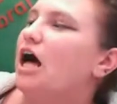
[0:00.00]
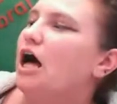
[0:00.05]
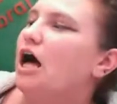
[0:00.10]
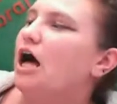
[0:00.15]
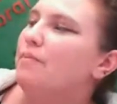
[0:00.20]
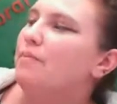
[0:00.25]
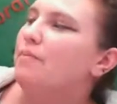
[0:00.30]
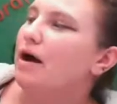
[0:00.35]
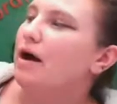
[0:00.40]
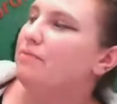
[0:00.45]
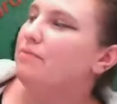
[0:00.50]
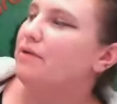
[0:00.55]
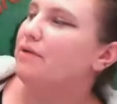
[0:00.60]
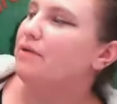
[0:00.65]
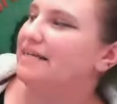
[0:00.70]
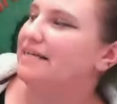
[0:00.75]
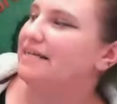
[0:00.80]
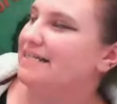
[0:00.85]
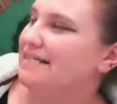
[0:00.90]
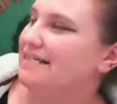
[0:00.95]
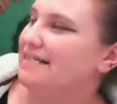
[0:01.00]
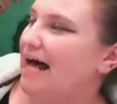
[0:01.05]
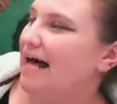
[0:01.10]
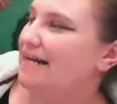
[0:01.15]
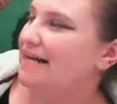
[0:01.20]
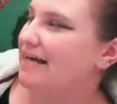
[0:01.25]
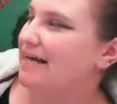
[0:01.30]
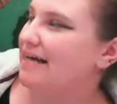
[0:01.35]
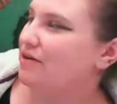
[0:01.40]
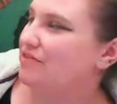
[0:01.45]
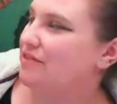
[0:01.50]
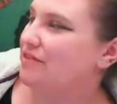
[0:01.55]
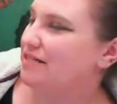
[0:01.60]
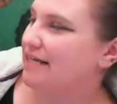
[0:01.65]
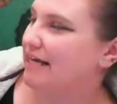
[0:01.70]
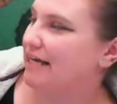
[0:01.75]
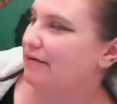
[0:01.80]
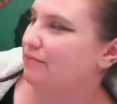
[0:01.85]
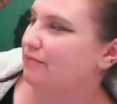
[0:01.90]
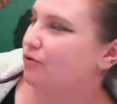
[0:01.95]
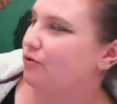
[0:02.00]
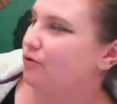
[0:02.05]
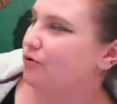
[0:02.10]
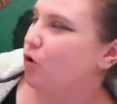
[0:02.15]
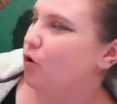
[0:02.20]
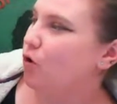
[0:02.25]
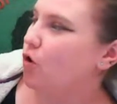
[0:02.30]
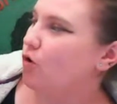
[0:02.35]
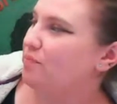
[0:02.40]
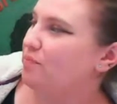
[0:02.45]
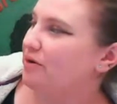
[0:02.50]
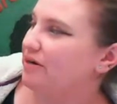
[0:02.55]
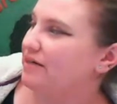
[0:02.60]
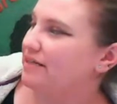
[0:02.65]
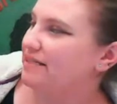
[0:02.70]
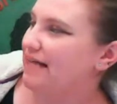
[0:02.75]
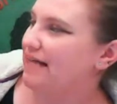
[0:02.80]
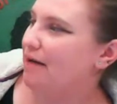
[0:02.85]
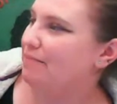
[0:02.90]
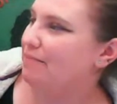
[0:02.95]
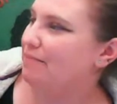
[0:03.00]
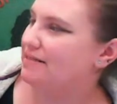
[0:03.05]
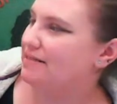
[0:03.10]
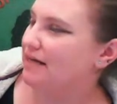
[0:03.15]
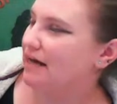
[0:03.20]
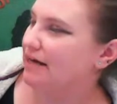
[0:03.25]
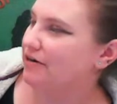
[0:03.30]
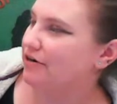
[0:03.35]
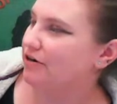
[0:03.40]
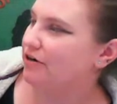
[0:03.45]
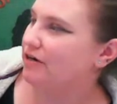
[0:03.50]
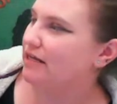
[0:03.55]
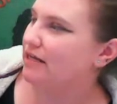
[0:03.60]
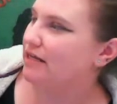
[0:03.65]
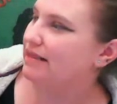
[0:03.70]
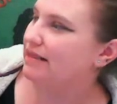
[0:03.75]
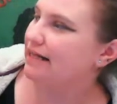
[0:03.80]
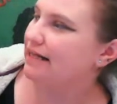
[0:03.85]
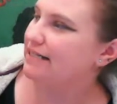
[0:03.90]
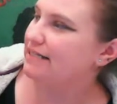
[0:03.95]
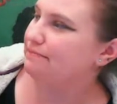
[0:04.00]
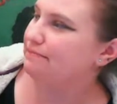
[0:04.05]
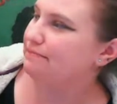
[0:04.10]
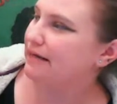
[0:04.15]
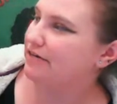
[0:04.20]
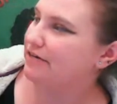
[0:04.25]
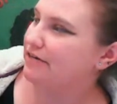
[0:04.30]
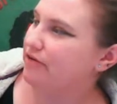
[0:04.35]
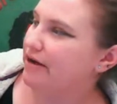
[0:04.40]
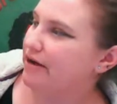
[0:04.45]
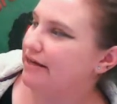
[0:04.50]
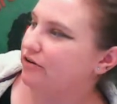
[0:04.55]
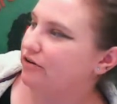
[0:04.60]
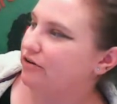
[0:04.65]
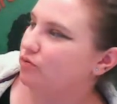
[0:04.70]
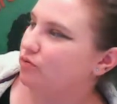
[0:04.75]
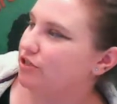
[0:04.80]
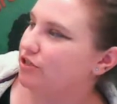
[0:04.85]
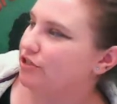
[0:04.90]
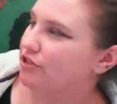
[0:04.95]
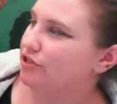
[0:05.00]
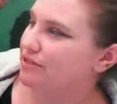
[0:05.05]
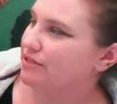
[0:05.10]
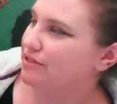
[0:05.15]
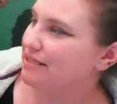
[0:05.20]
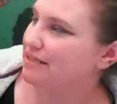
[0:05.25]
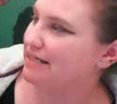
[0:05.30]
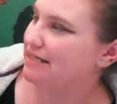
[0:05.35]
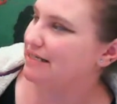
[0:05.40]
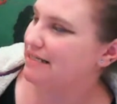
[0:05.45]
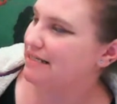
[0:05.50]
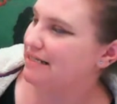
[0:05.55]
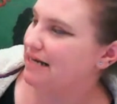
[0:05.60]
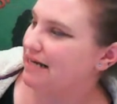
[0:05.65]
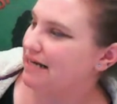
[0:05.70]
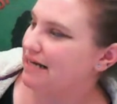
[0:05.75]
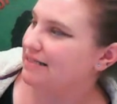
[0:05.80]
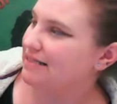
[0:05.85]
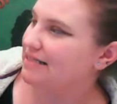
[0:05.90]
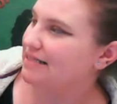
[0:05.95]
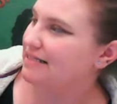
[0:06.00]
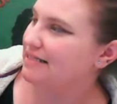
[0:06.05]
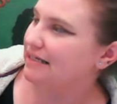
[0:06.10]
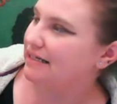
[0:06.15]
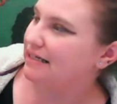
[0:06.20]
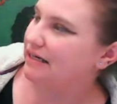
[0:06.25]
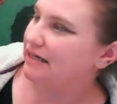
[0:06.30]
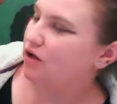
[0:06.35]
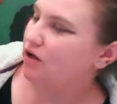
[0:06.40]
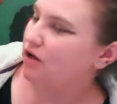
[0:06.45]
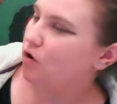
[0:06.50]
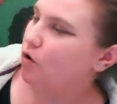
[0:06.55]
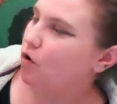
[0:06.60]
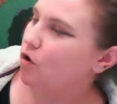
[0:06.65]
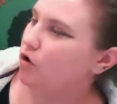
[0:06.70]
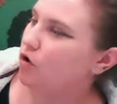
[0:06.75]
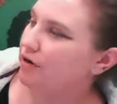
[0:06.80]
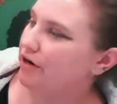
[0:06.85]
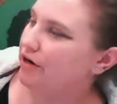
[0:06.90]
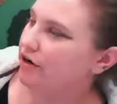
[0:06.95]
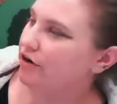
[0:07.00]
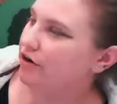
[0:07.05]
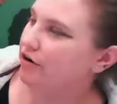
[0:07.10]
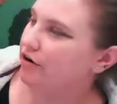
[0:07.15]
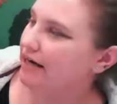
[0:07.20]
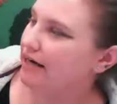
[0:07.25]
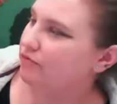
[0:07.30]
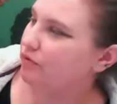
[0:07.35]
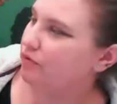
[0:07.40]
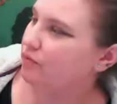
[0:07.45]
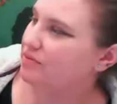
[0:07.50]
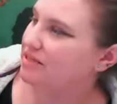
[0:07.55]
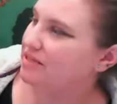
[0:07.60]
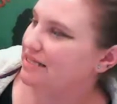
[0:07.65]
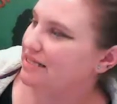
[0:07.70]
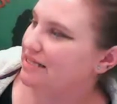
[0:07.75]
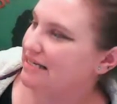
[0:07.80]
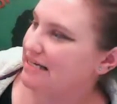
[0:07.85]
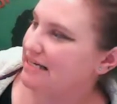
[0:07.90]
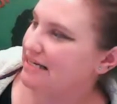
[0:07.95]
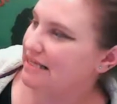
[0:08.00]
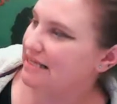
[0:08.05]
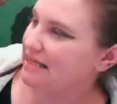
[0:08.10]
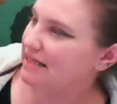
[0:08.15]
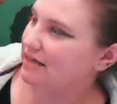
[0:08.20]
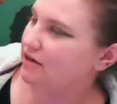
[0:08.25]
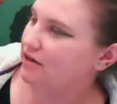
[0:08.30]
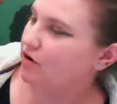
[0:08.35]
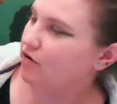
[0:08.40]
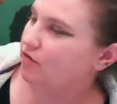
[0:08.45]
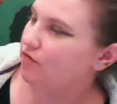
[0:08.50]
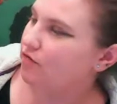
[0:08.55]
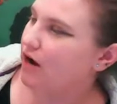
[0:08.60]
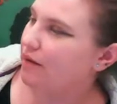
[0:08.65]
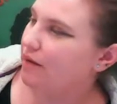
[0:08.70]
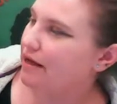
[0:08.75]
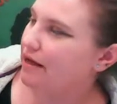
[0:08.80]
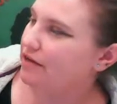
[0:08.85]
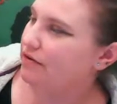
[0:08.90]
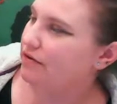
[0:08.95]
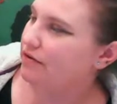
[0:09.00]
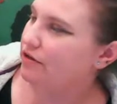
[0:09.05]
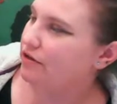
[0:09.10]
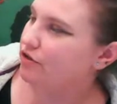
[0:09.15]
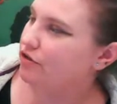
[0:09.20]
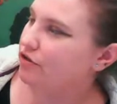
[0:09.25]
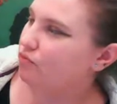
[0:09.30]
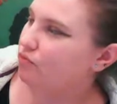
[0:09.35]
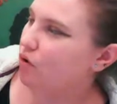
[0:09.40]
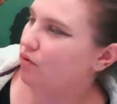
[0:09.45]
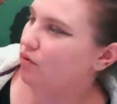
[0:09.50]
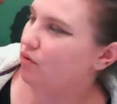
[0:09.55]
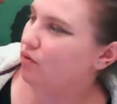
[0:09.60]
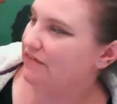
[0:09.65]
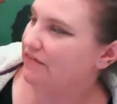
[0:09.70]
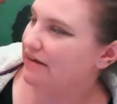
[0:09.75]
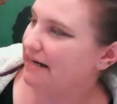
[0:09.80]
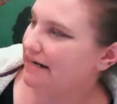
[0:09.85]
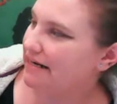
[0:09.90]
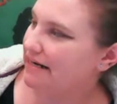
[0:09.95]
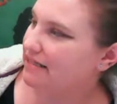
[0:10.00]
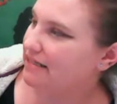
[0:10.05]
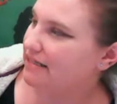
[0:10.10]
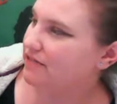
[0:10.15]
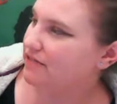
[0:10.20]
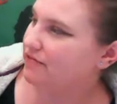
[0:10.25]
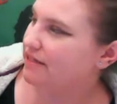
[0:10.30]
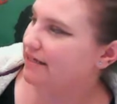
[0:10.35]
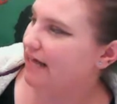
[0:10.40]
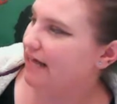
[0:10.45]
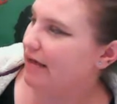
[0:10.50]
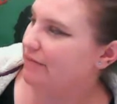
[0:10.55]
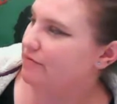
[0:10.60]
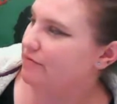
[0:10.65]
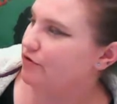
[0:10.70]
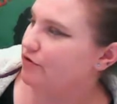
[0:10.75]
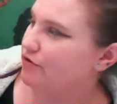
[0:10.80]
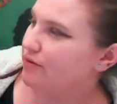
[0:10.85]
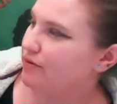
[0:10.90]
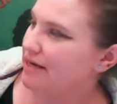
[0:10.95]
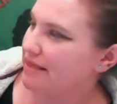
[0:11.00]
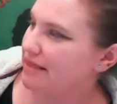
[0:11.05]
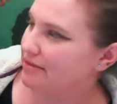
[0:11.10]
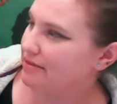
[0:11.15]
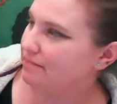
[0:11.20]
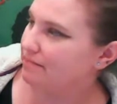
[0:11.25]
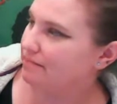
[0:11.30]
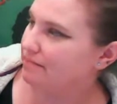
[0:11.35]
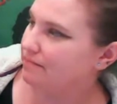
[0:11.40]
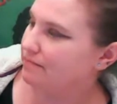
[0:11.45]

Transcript: Baba Brenya sat down at the table, and Old Bear sat beside her. Let's play dreidel. We'll use these nuts. Old Bear cracked one with his teeth. Rabbi, you, you won't have any nuts for the game if you eat them.